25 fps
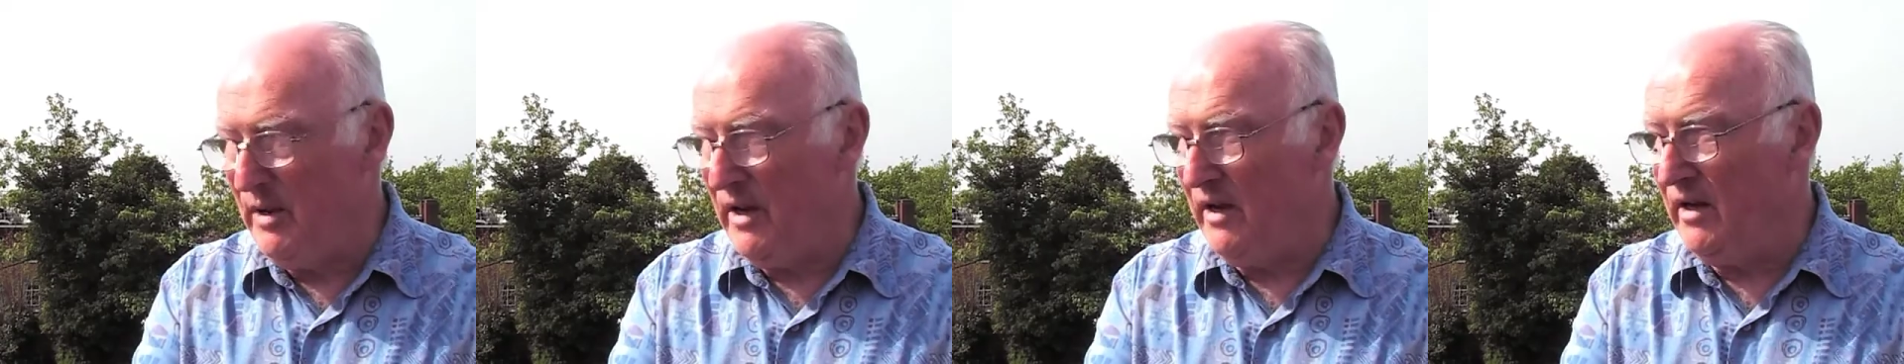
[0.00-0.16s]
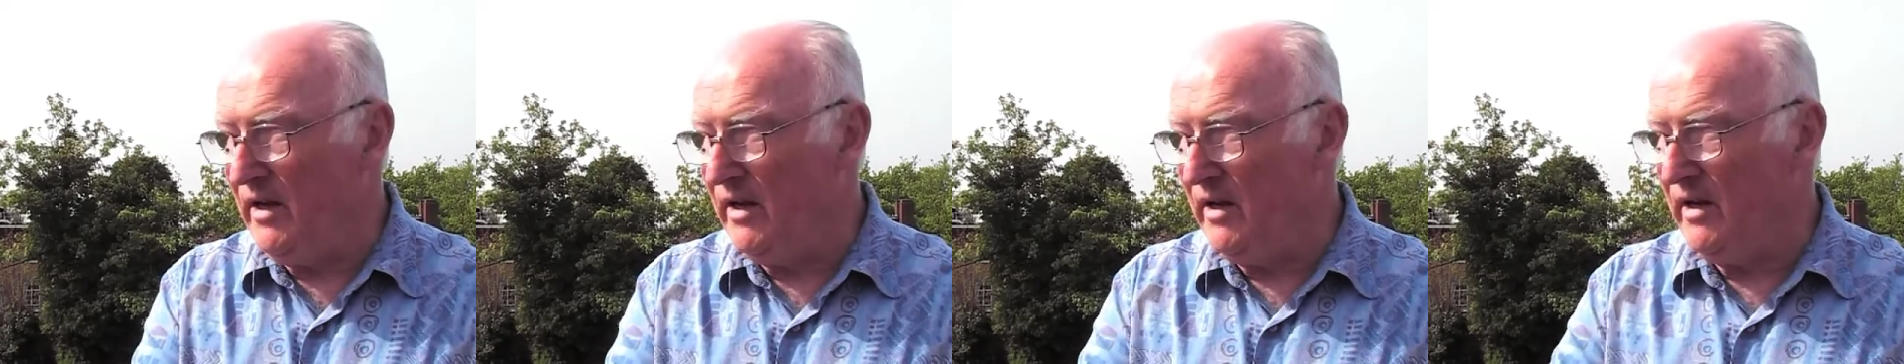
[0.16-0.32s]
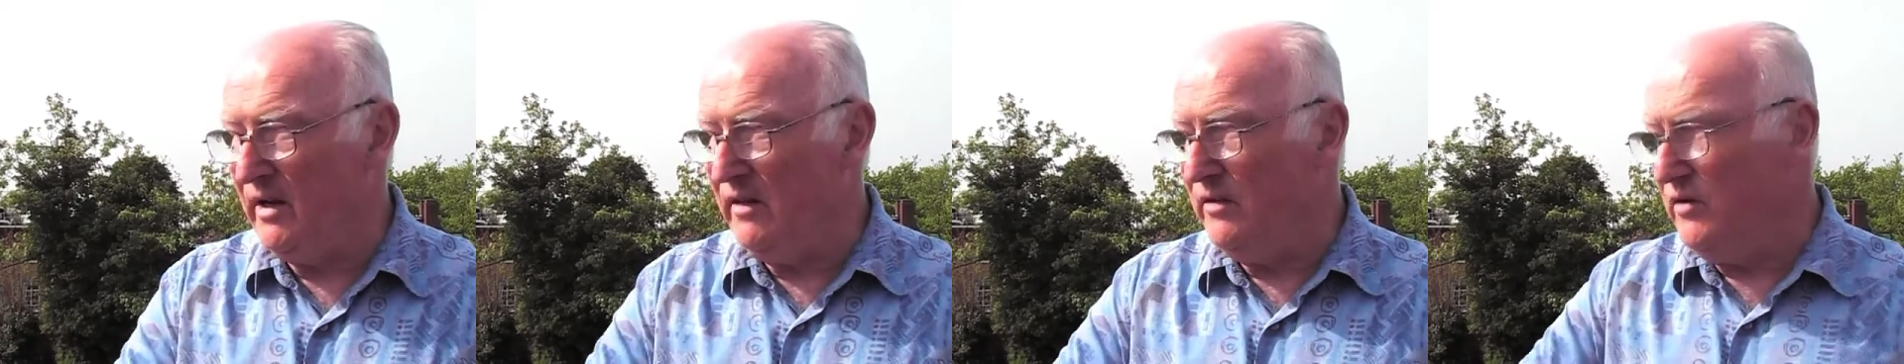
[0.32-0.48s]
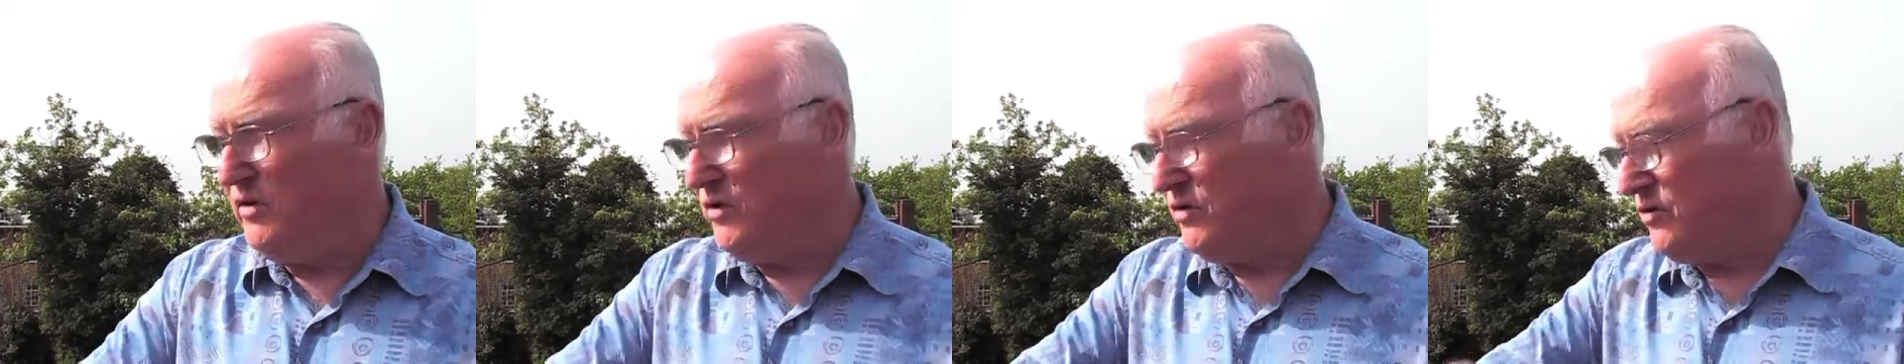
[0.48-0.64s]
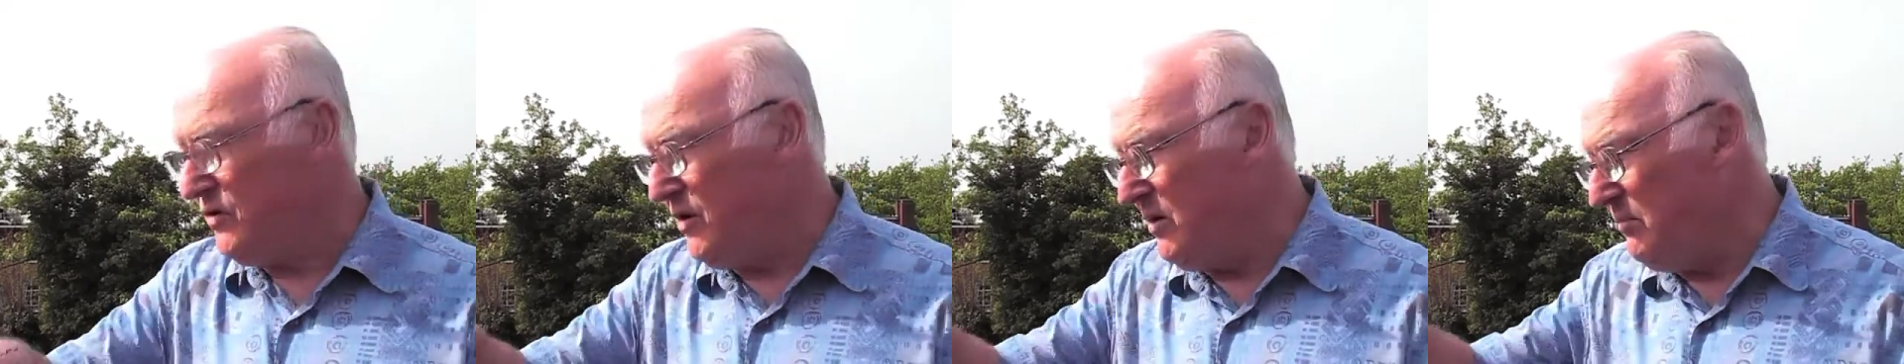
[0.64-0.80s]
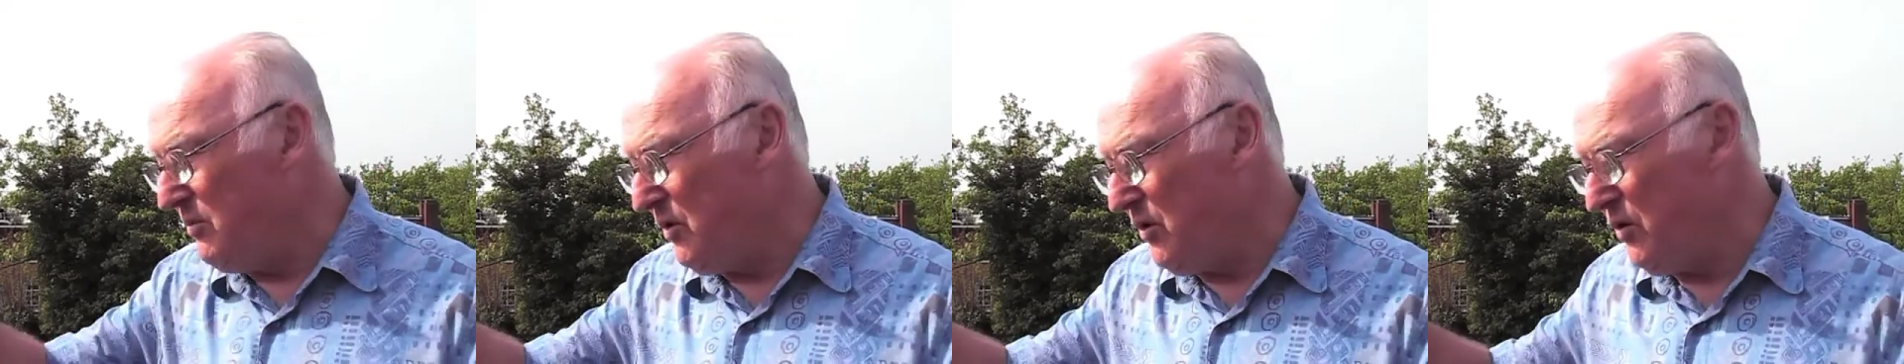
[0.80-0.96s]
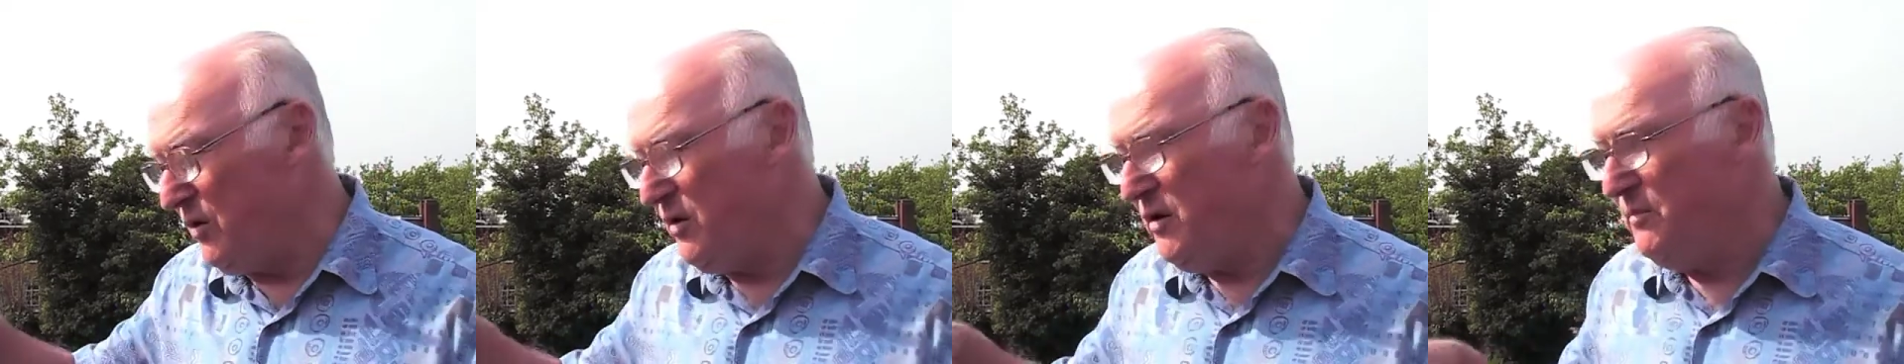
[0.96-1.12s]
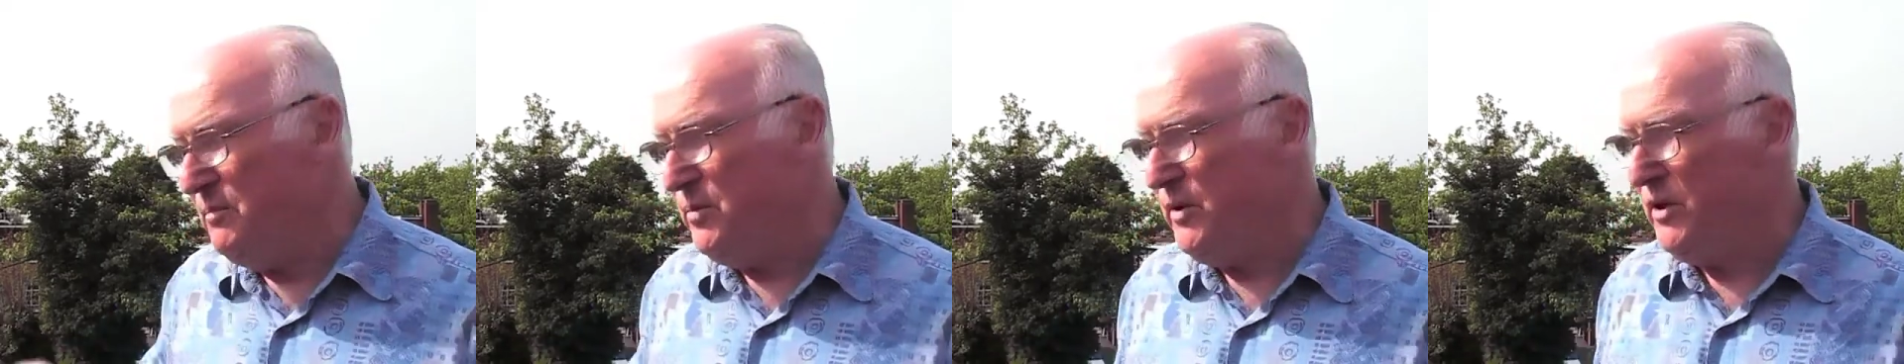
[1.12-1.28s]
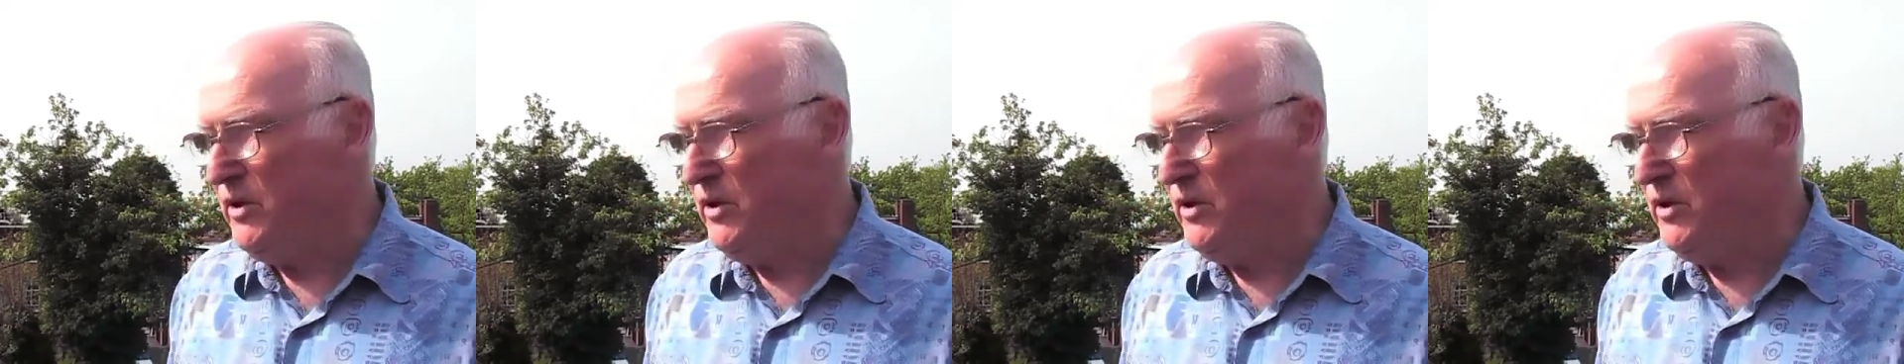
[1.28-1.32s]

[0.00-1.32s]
the banking industry, but other